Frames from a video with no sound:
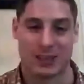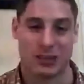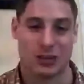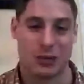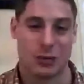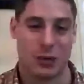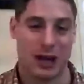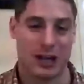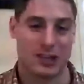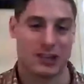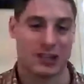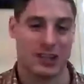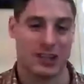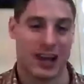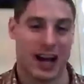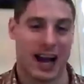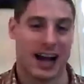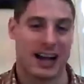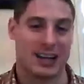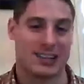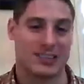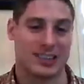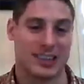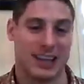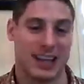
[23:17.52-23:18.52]
this question
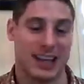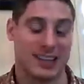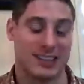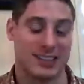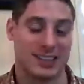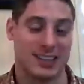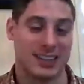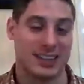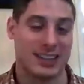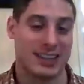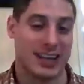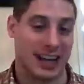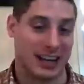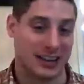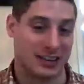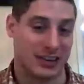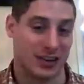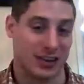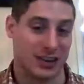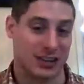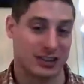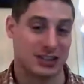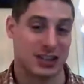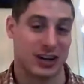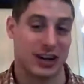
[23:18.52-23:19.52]
actually is
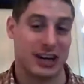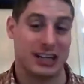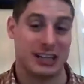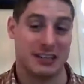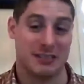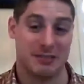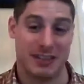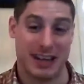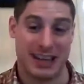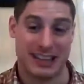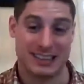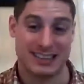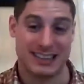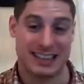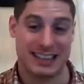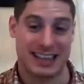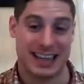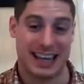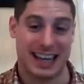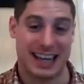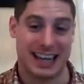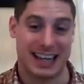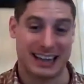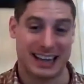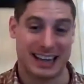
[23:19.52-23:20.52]
until I started
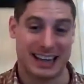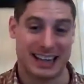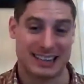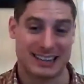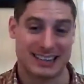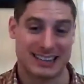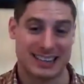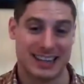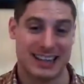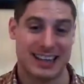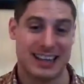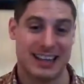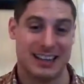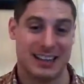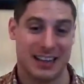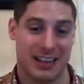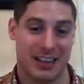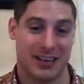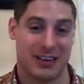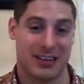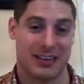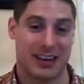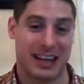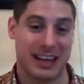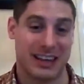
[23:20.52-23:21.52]
investigating this the
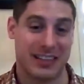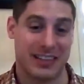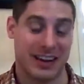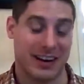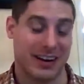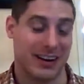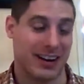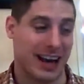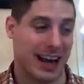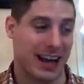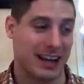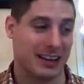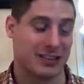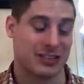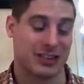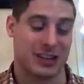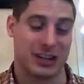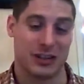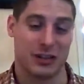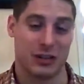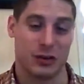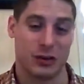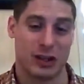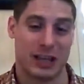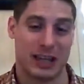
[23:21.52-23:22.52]
other day there and
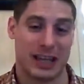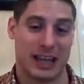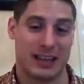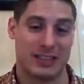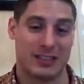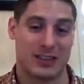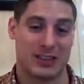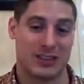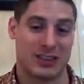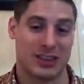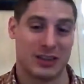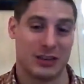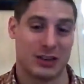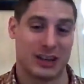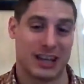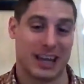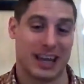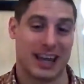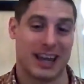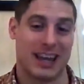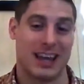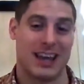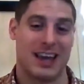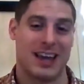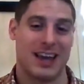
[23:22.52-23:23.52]
started looking into see,
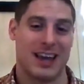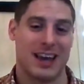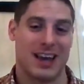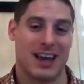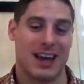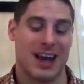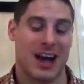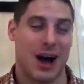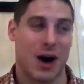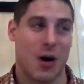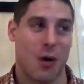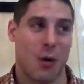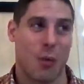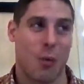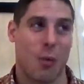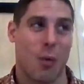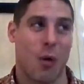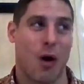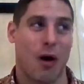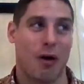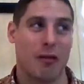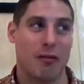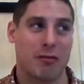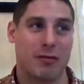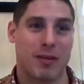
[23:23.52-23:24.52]
okay,
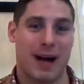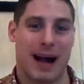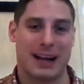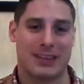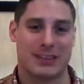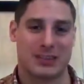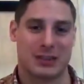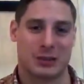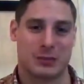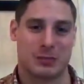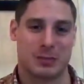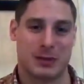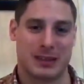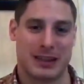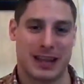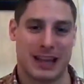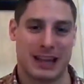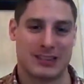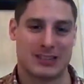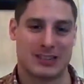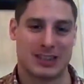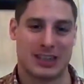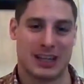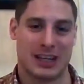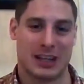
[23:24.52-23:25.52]
what factors
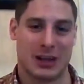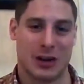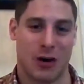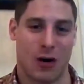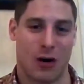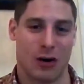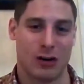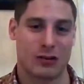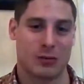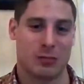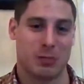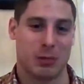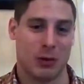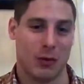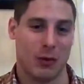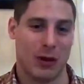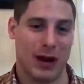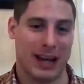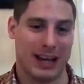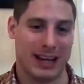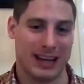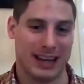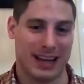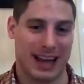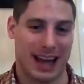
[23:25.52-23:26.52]
potentially cause
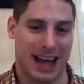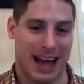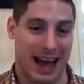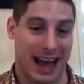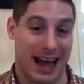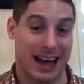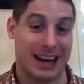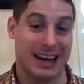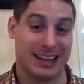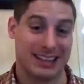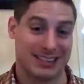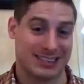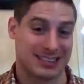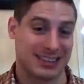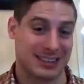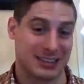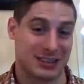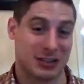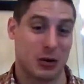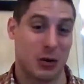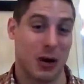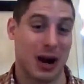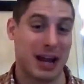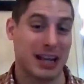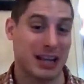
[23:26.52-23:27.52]
bloating. And
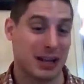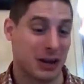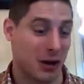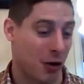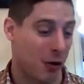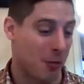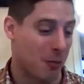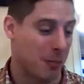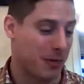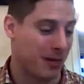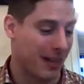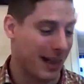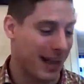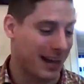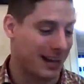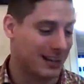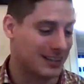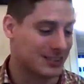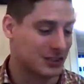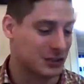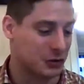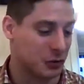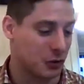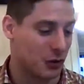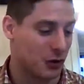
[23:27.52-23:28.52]
it's quite
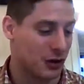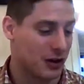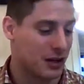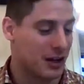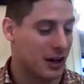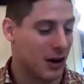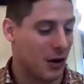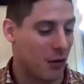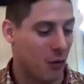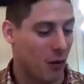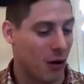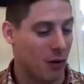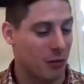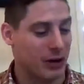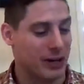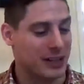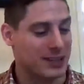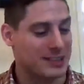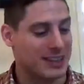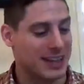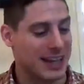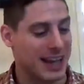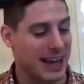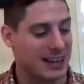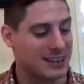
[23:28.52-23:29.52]
complex. So what I'm going
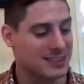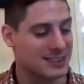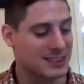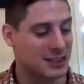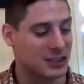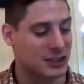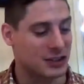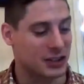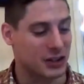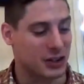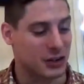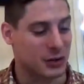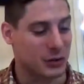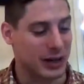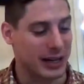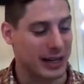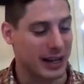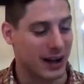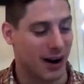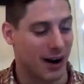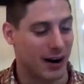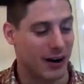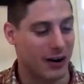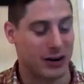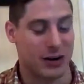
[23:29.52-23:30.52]
to say is there's a
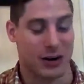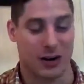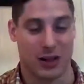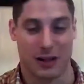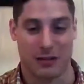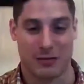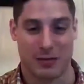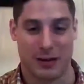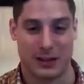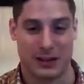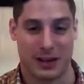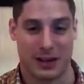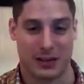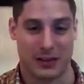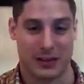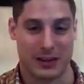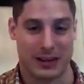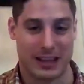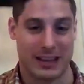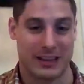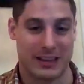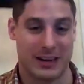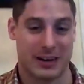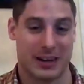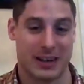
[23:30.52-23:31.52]
great article I found the other
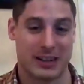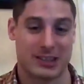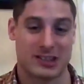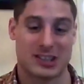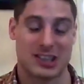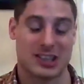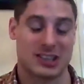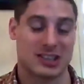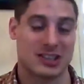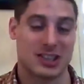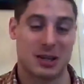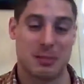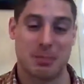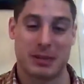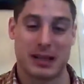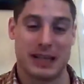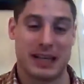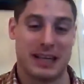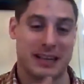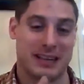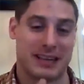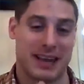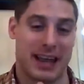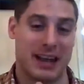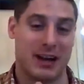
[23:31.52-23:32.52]
day there that's just
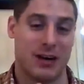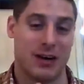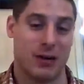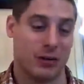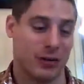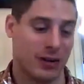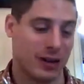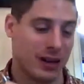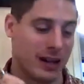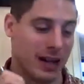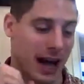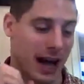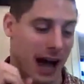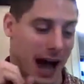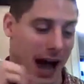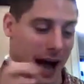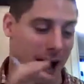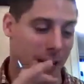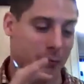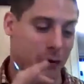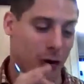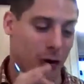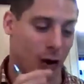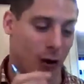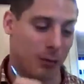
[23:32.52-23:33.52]
simply entitled
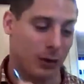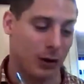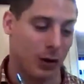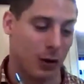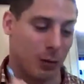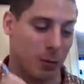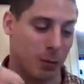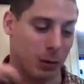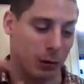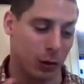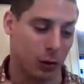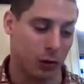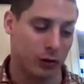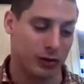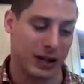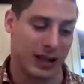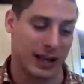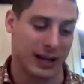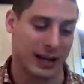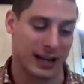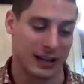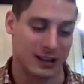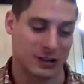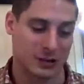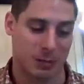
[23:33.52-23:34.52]
Abdominal
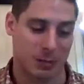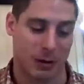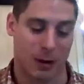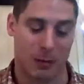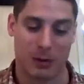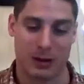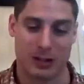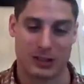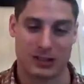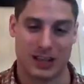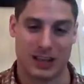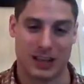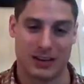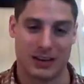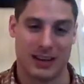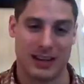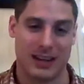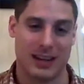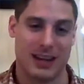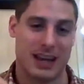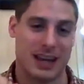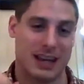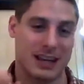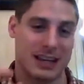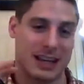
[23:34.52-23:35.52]
Bloating. It's published in
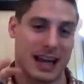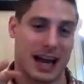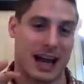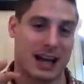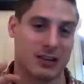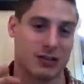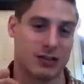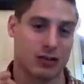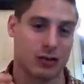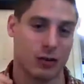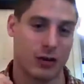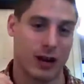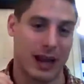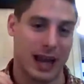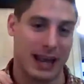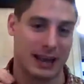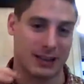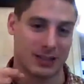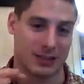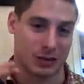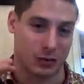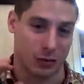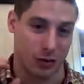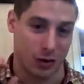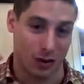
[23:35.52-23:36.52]

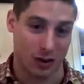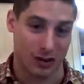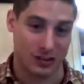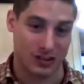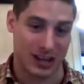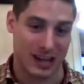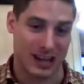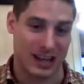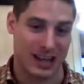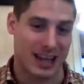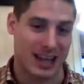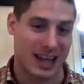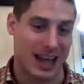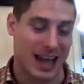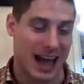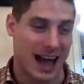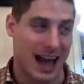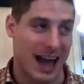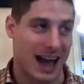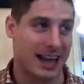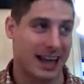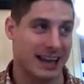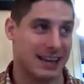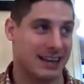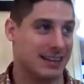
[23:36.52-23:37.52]
Gastroenterology.
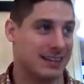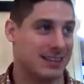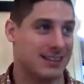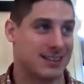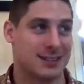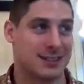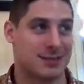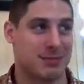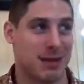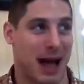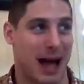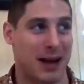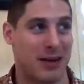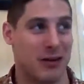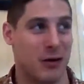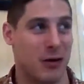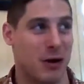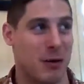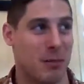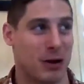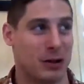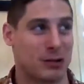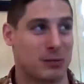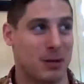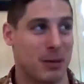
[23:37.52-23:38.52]
And I don't
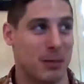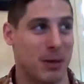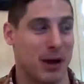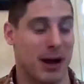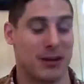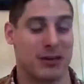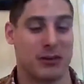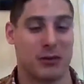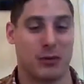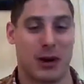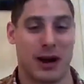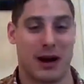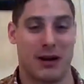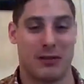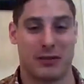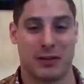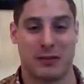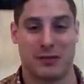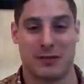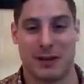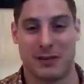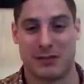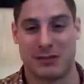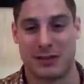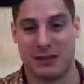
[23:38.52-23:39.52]
know, it must be about a 12
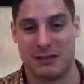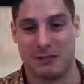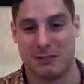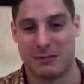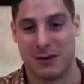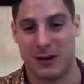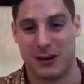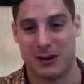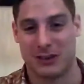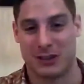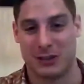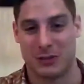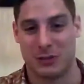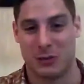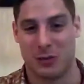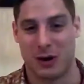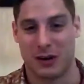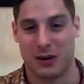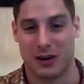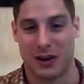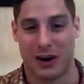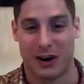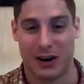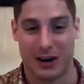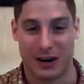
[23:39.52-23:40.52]
to 15,000
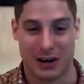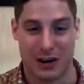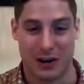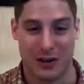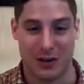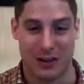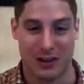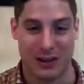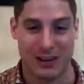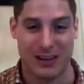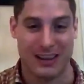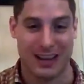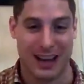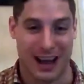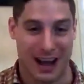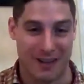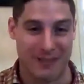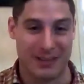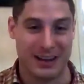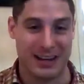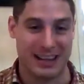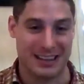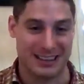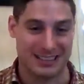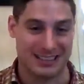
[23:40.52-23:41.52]
word article. I
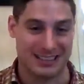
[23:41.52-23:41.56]
mean,